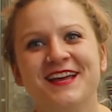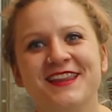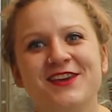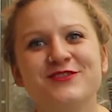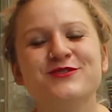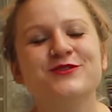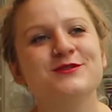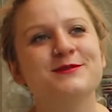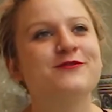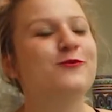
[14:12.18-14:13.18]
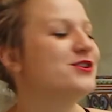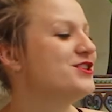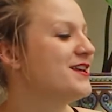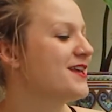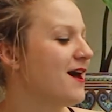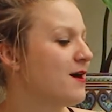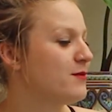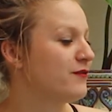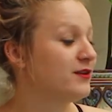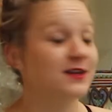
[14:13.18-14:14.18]
thank you so much for watching.
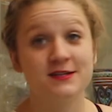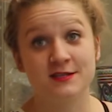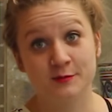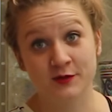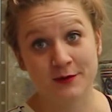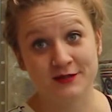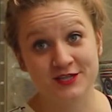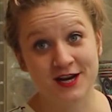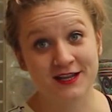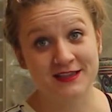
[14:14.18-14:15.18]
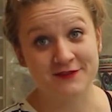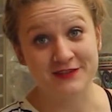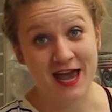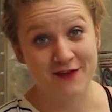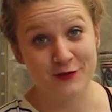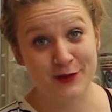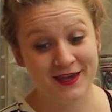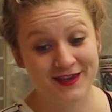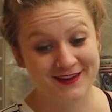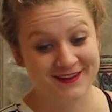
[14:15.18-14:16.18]
If you'd like to subscribe to the channel, I'd love to have you
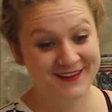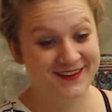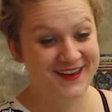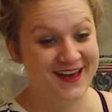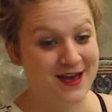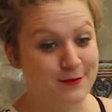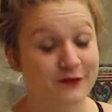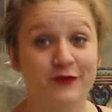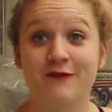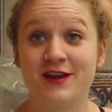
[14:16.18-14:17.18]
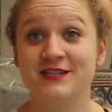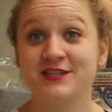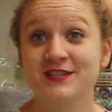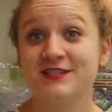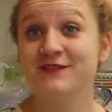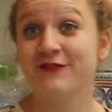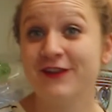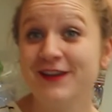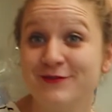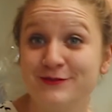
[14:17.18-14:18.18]
here. If you have any suggestions for
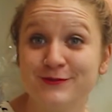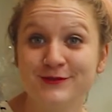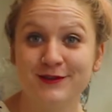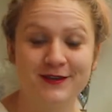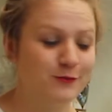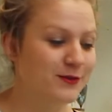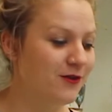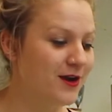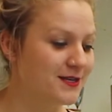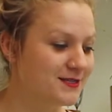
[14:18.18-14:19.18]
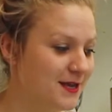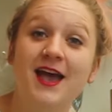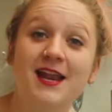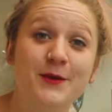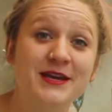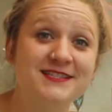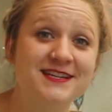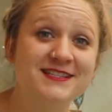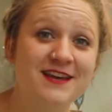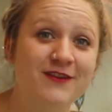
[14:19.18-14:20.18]
videos, also that would be great. Anyway,
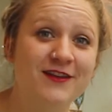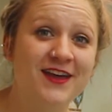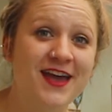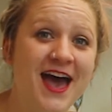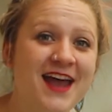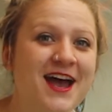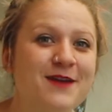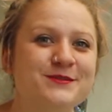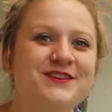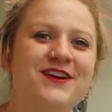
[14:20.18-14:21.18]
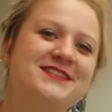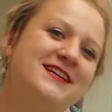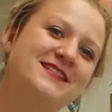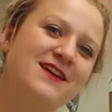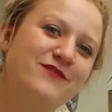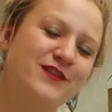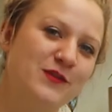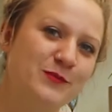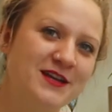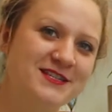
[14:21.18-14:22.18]
stay safe out there, and I will see you guys next time for
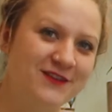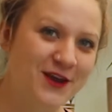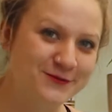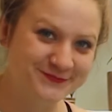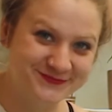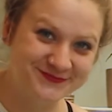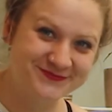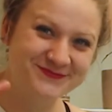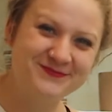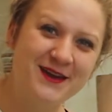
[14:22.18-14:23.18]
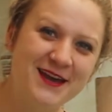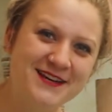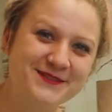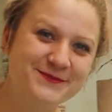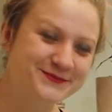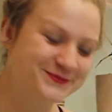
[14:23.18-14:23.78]
another planty video. Bye guys.